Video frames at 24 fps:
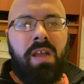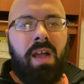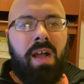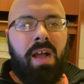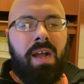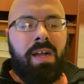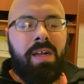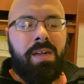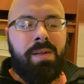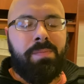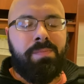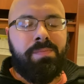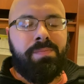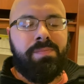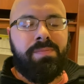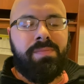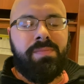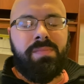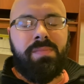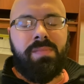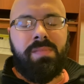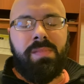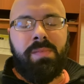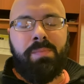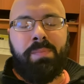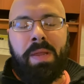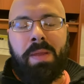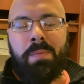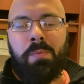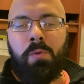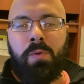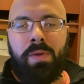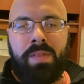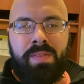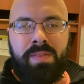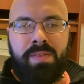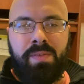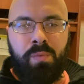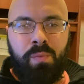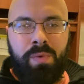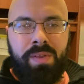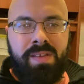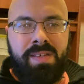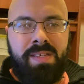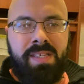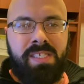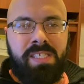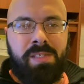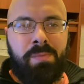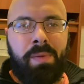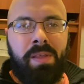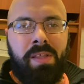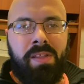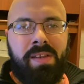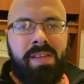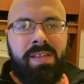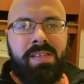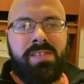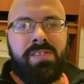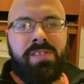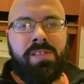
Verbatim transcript: um, people with, with disabilities.